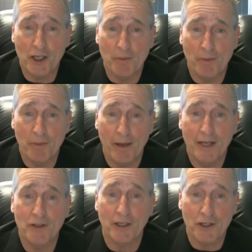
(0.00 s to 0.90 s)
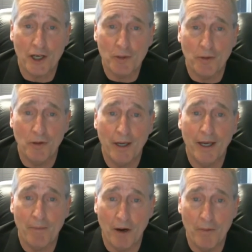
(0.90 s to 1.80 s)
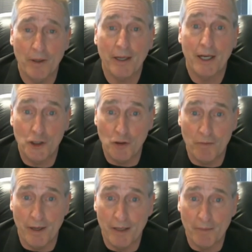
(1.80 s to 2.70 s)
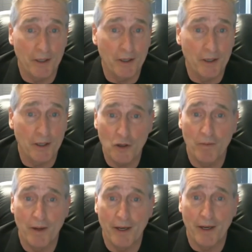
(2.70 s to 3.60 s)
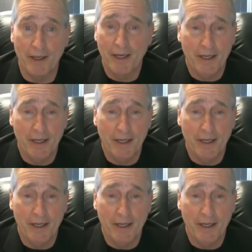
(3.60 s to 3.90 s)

that has been as accessible and public as you have been, because you have been